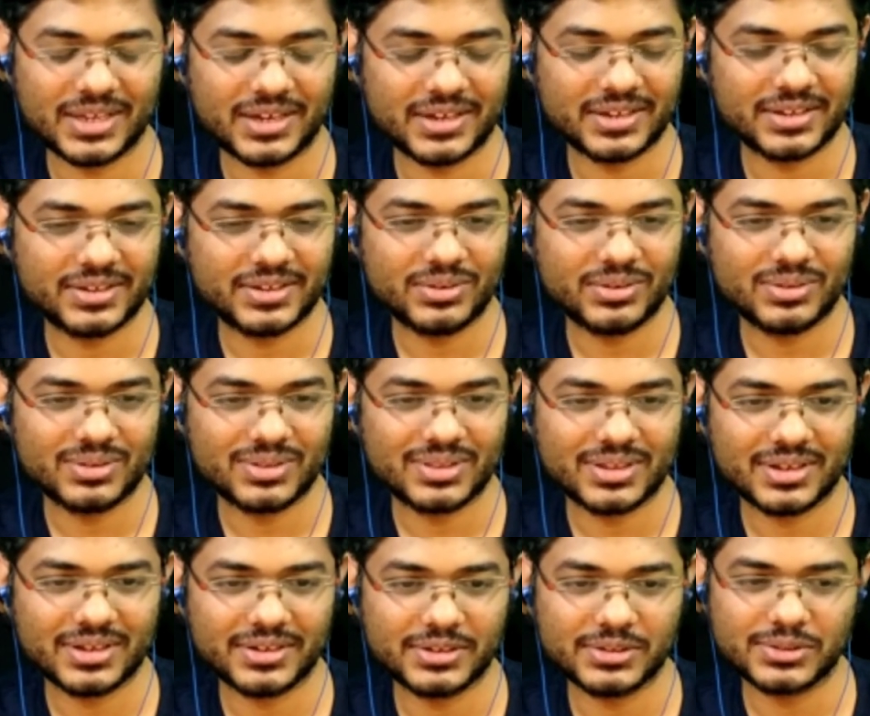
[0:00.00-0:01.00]
Thank
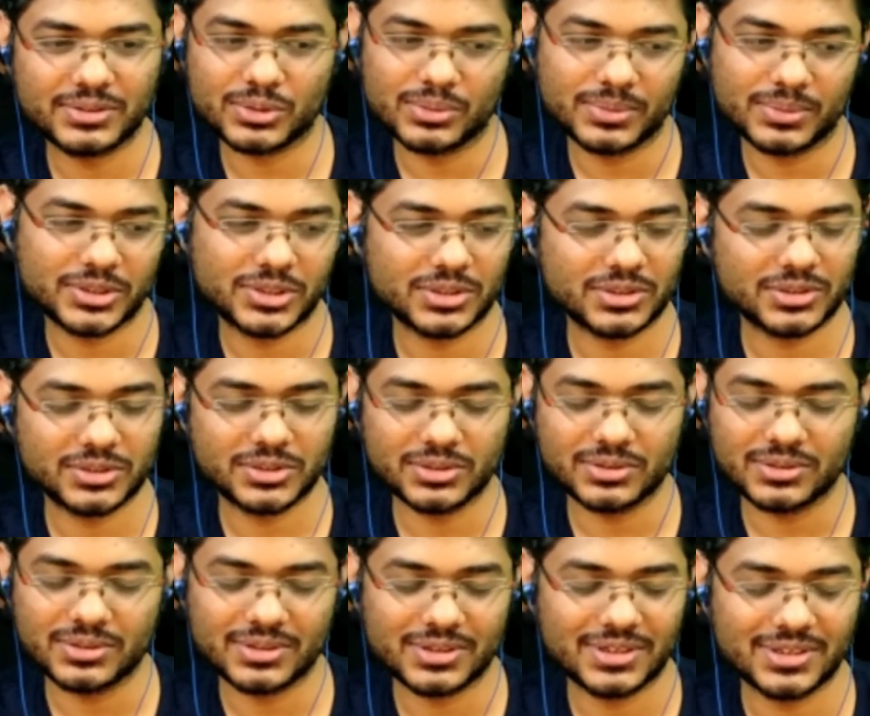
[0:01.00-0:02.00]
you. Thank you so much,
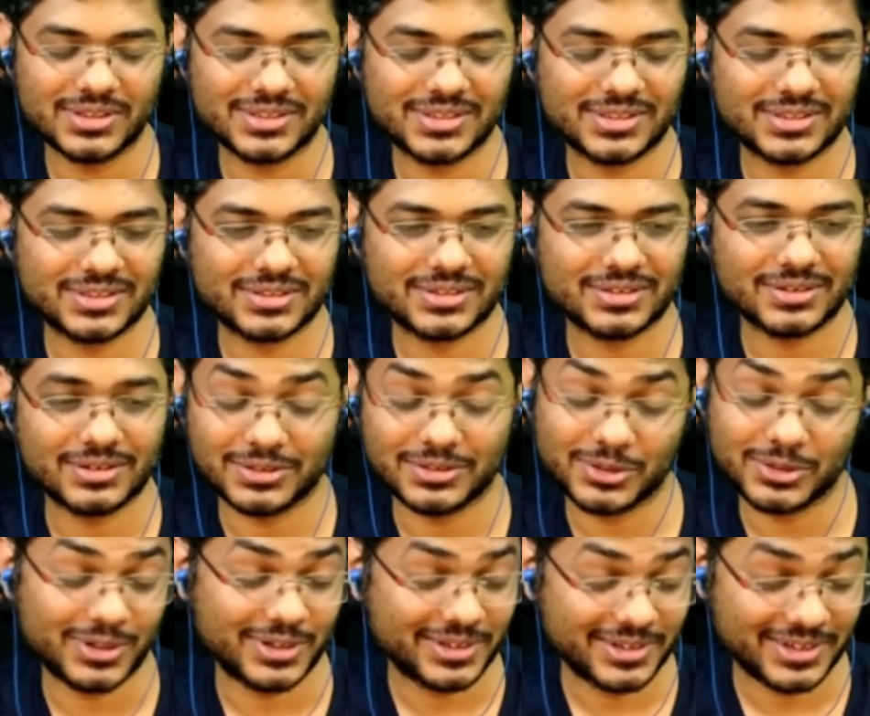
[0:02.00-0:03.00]
Arjun. It's
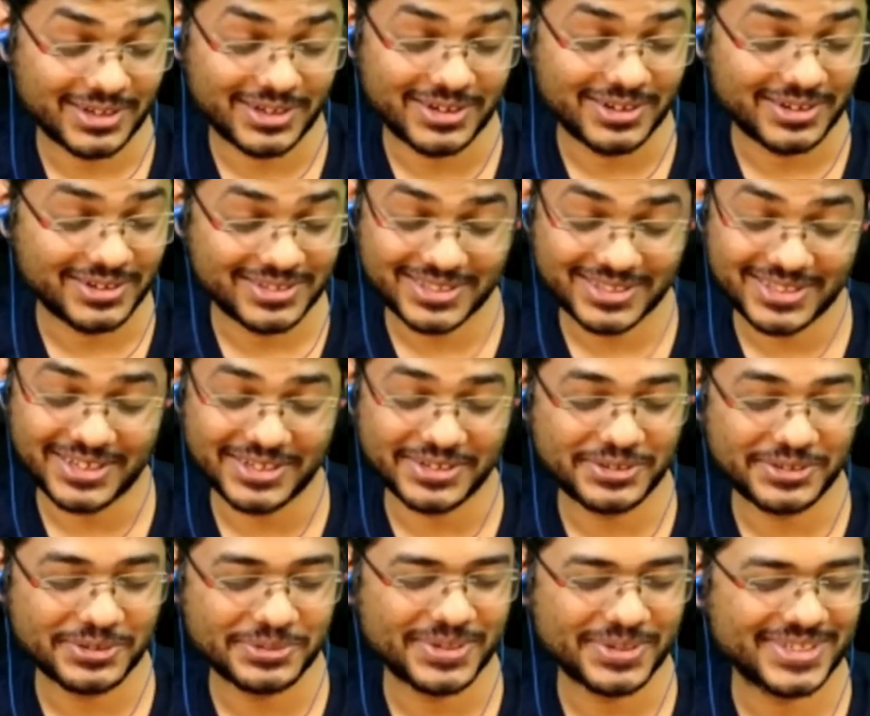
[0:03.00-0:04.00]

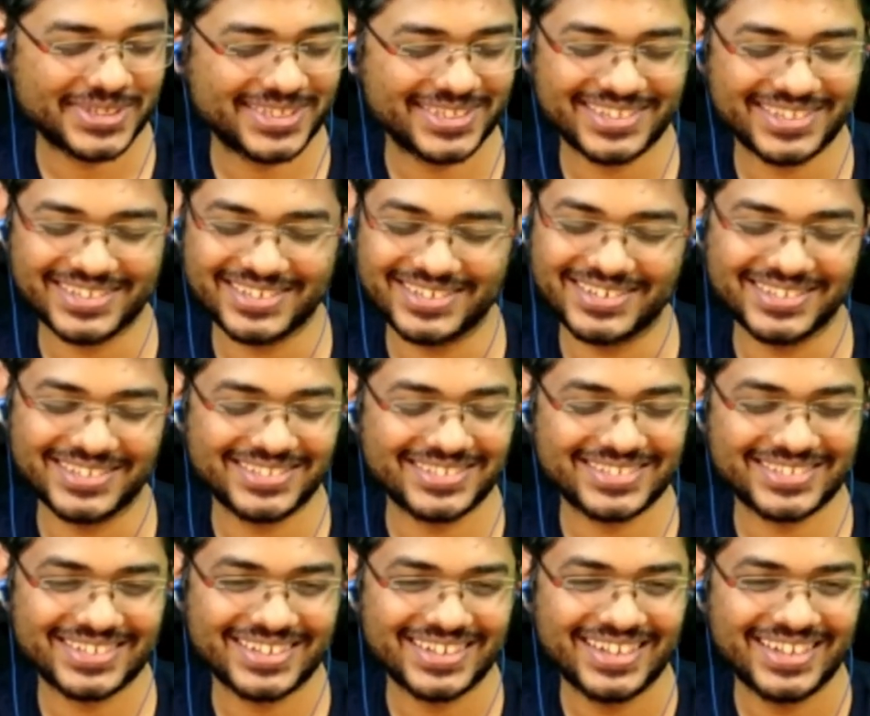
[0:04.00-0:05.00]
thank you so much, Sagar.
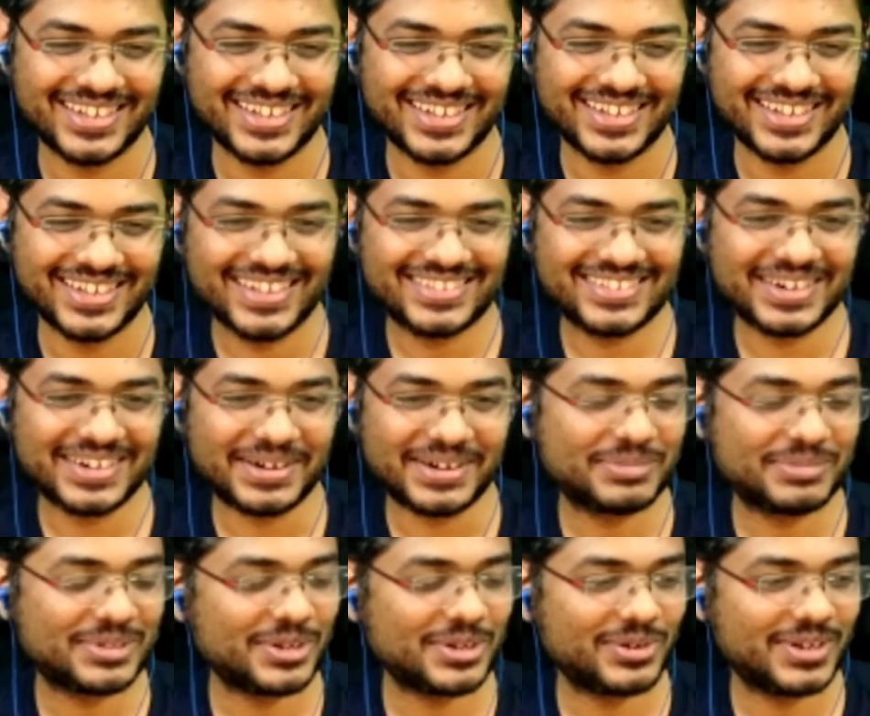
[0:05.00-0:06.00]
It's an
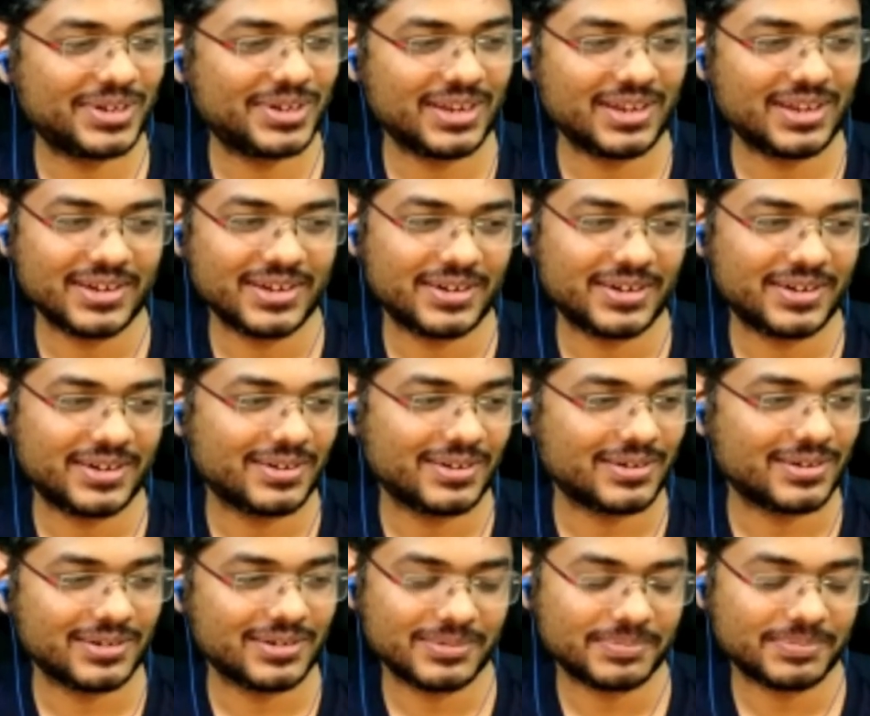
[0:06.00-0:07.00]
absolute delight
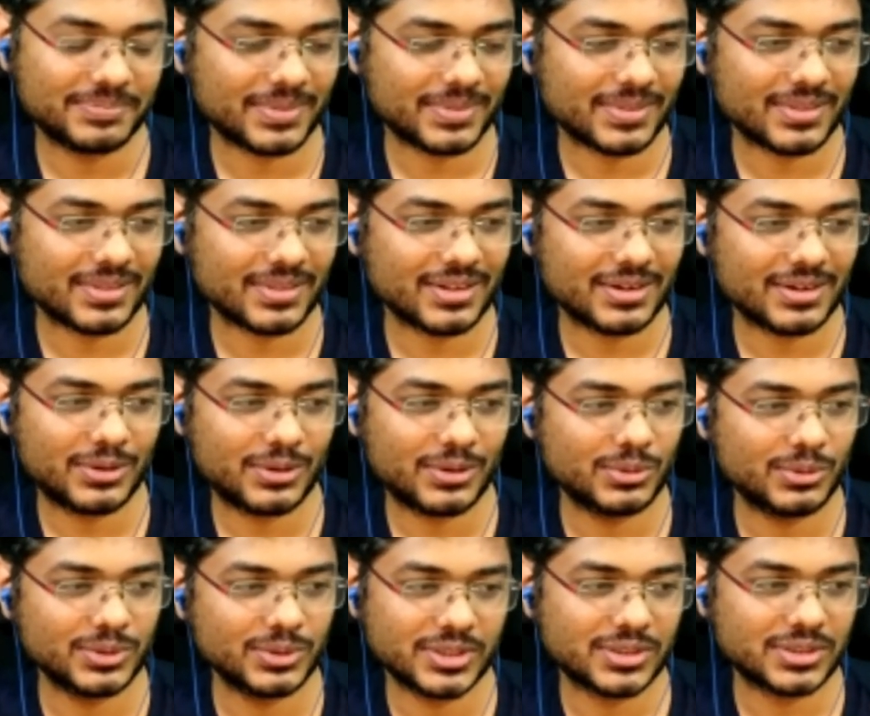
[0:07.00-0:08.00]
to
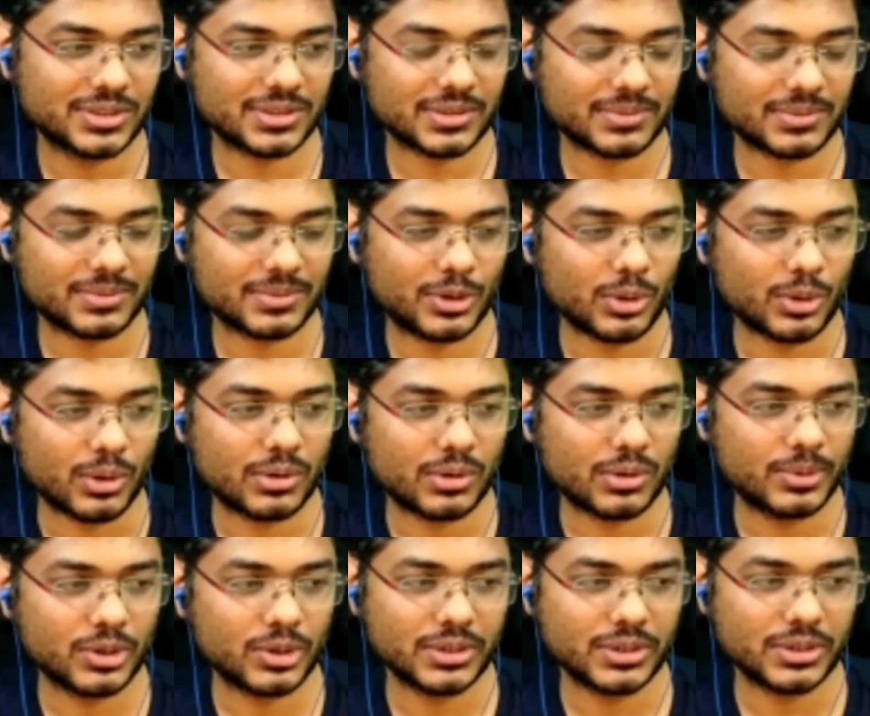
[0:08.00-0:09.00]
just
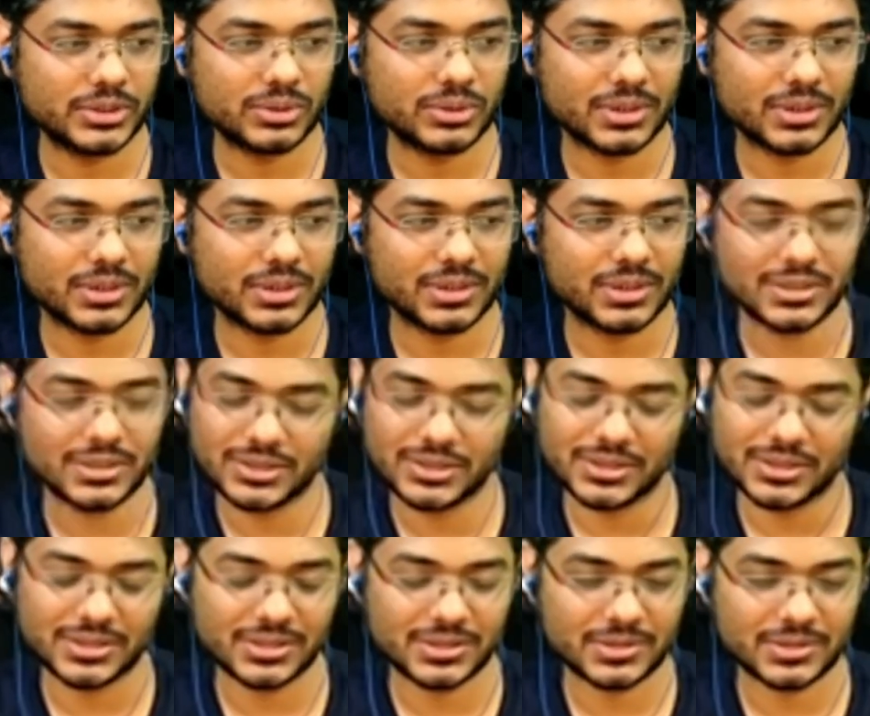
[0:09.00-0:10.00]
talk about Arjun and
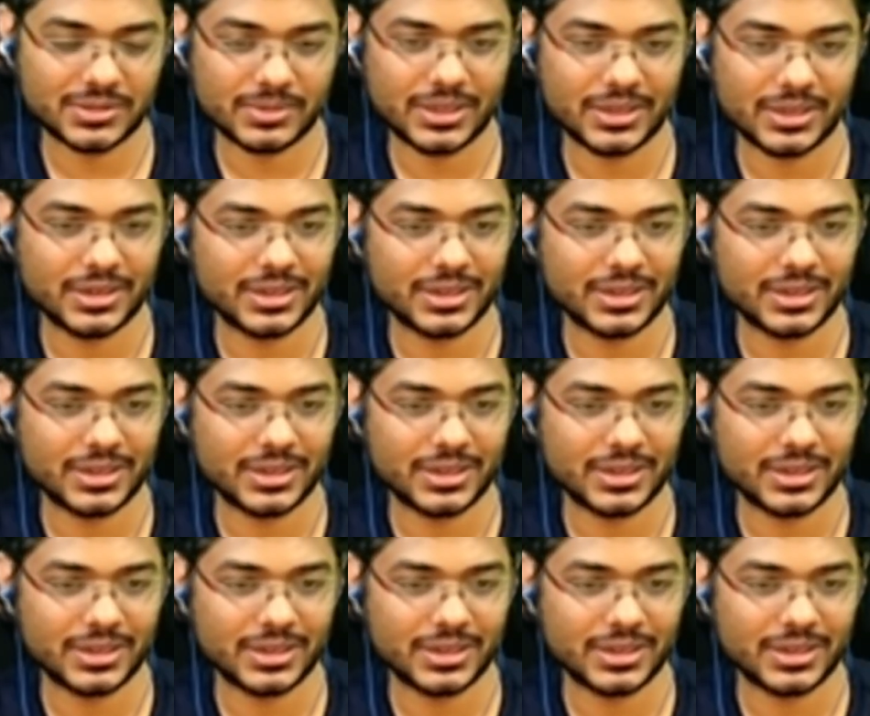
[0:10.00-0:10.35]
his chess.